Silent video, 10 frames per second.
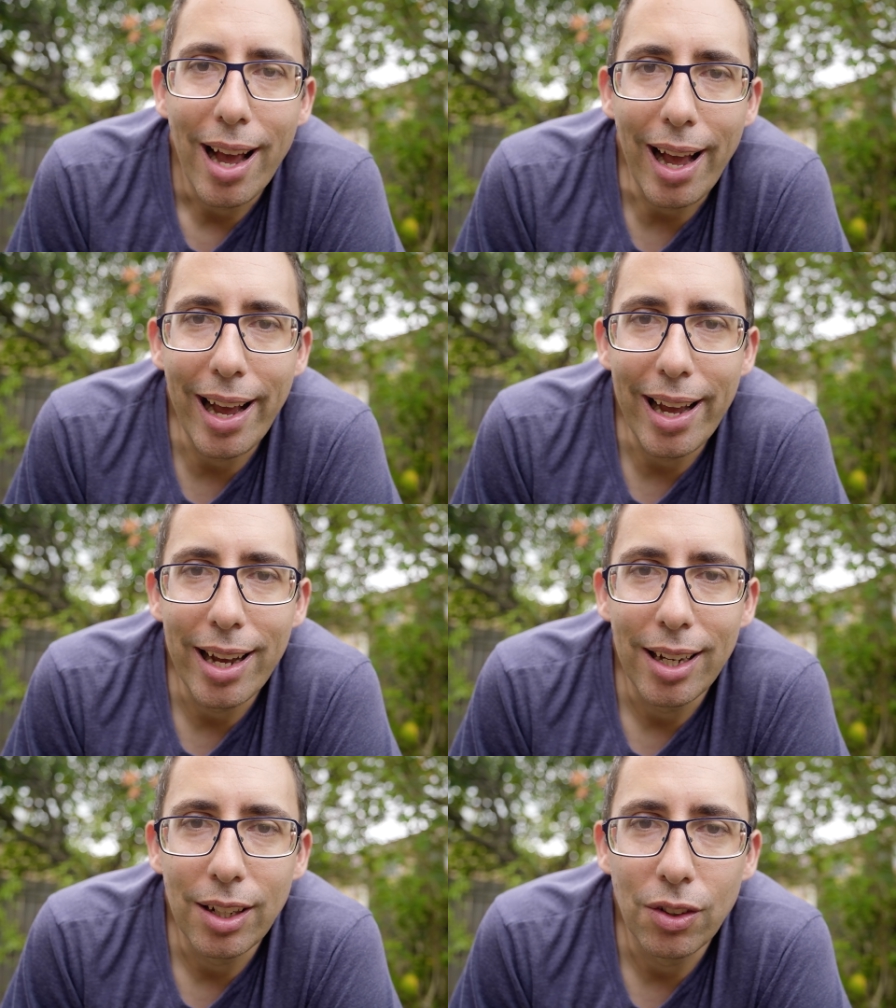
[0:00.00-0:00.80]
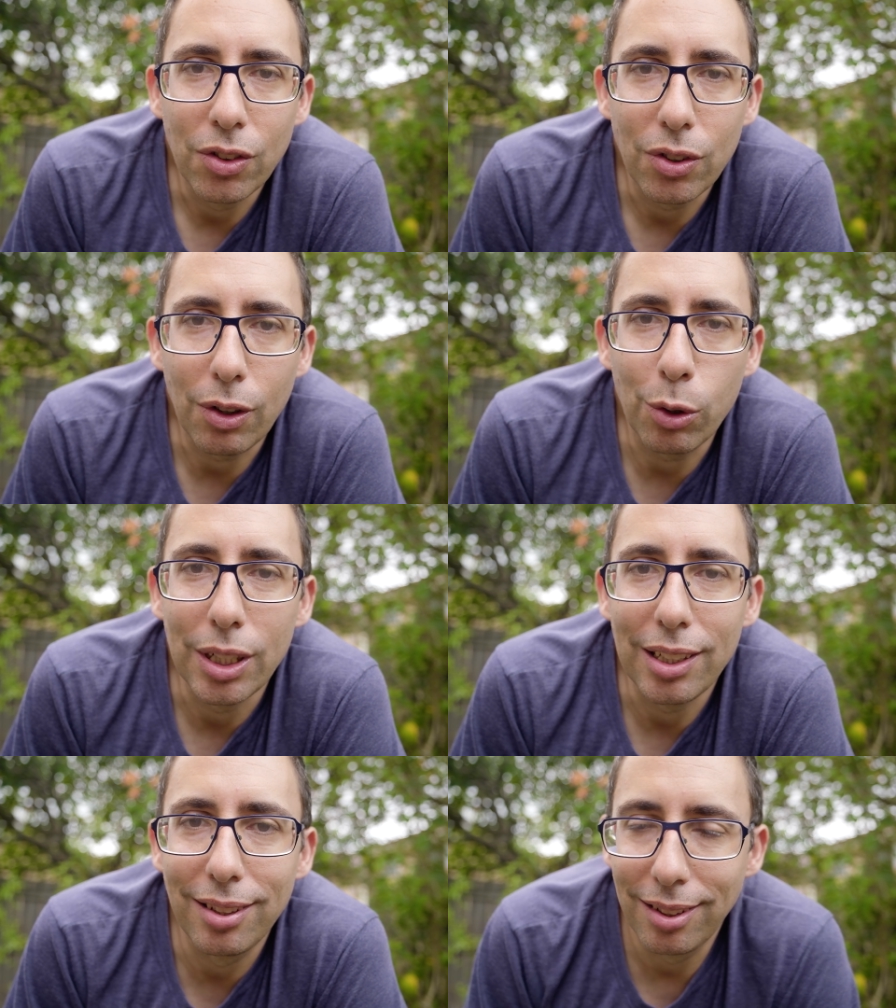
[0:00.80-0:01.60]
and
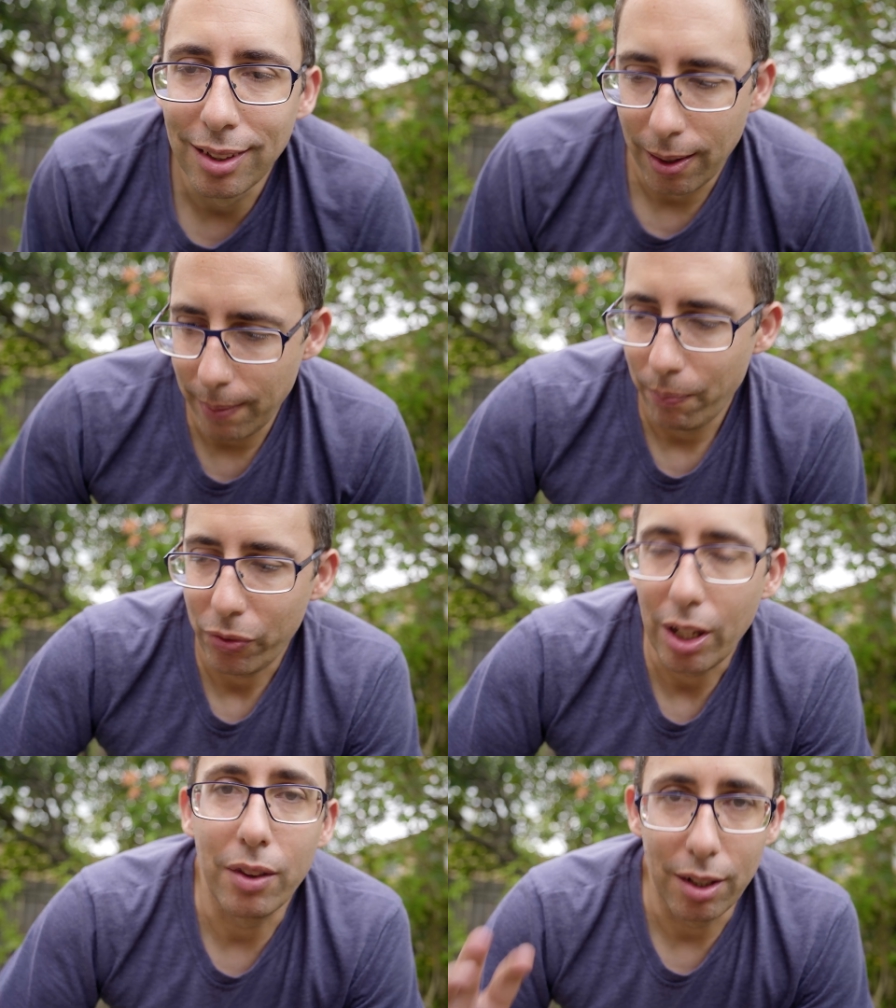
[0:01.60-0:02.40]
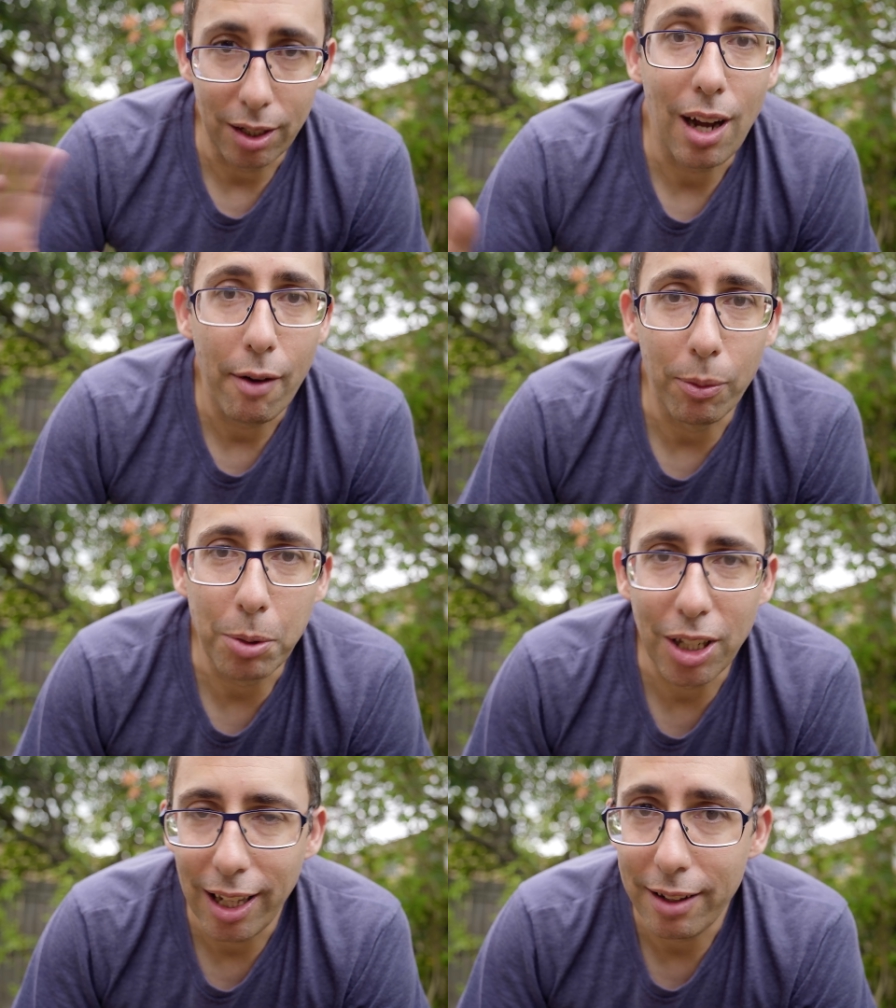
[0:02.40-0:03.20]
Chris, the guy from
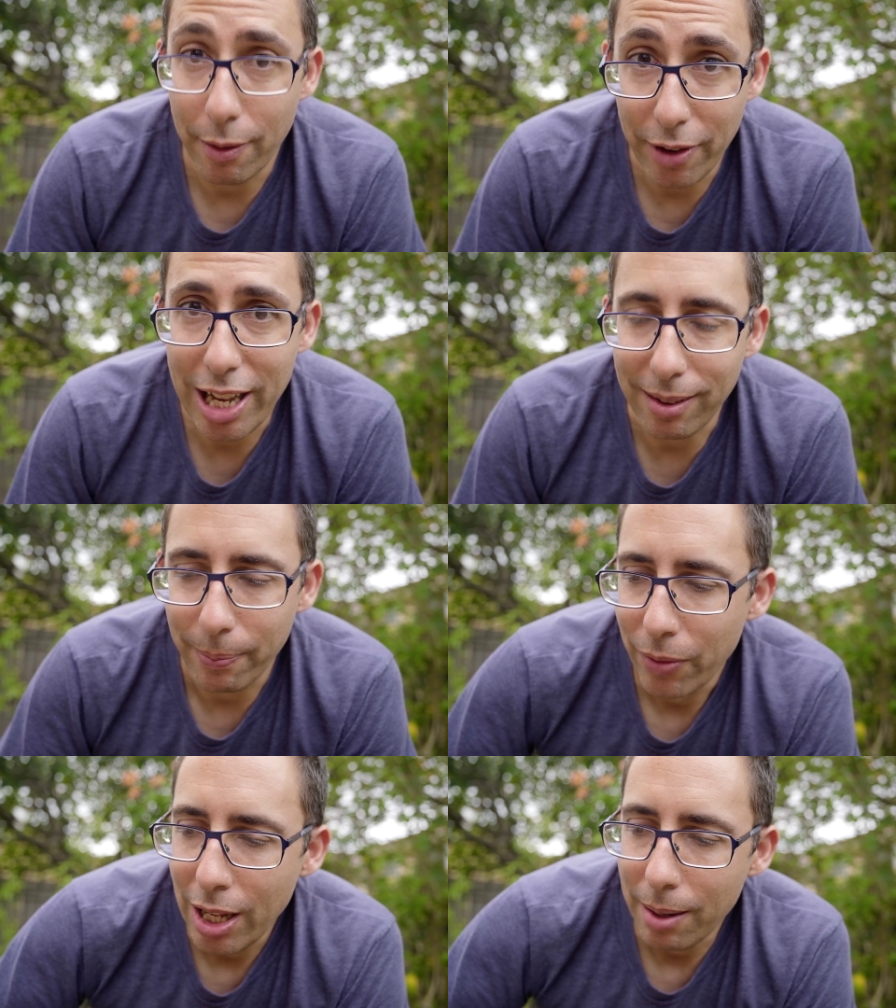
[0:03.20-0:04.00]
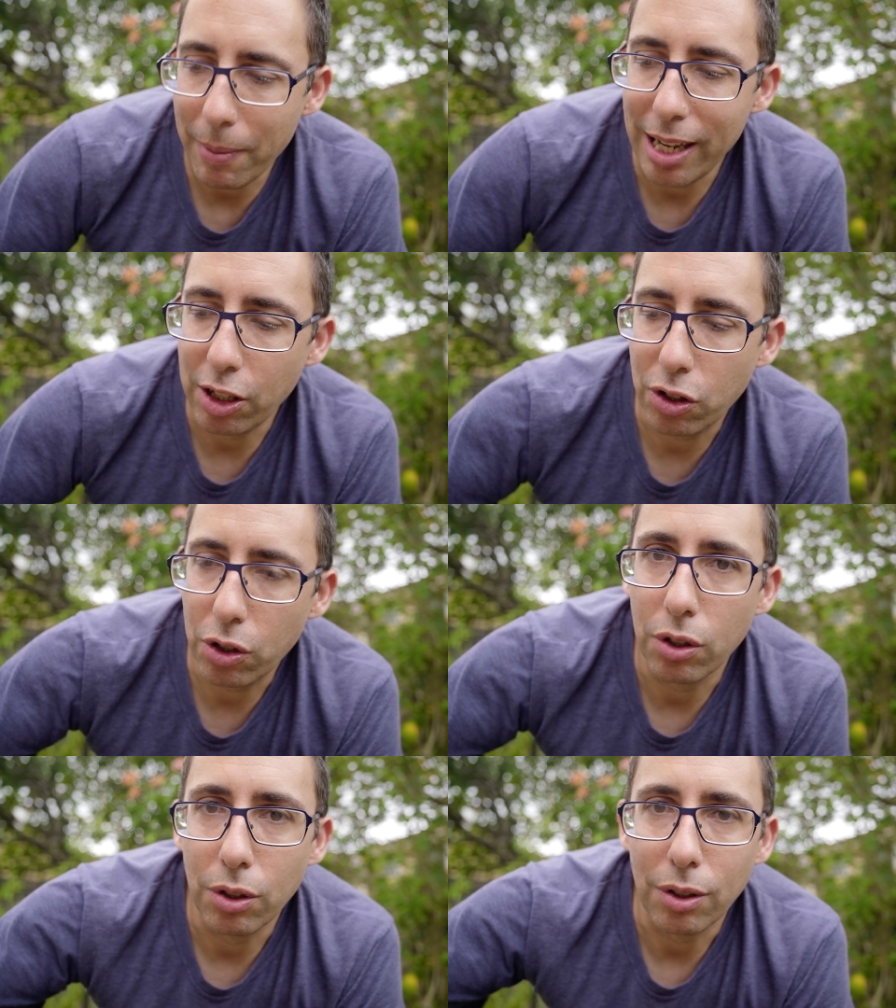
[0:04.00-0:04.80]
Chile, the vet, managed
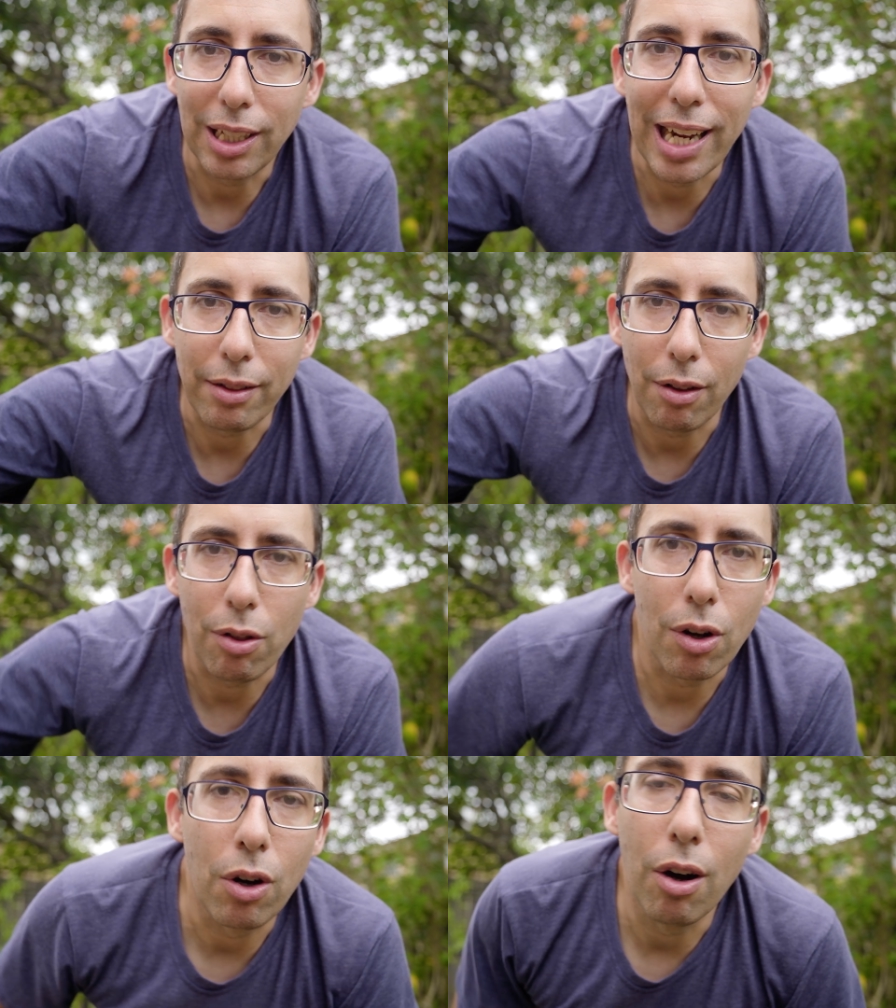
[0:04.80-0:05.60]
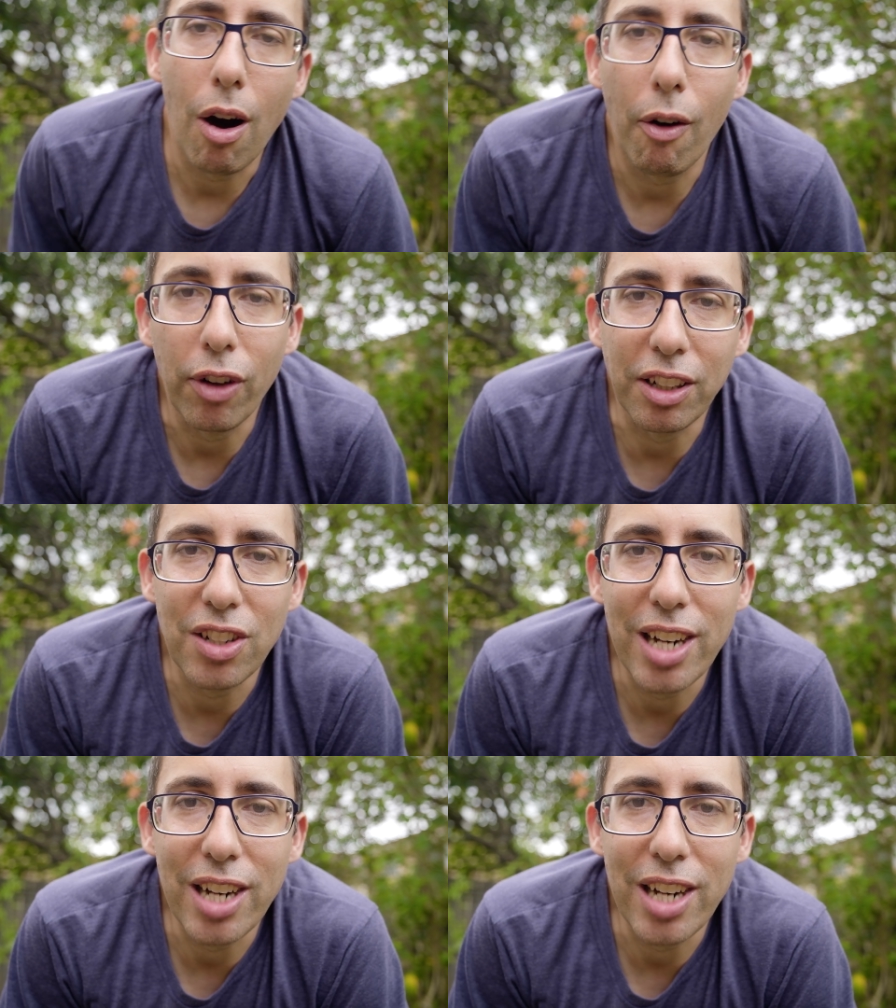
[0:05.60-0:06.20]
to get the thong off its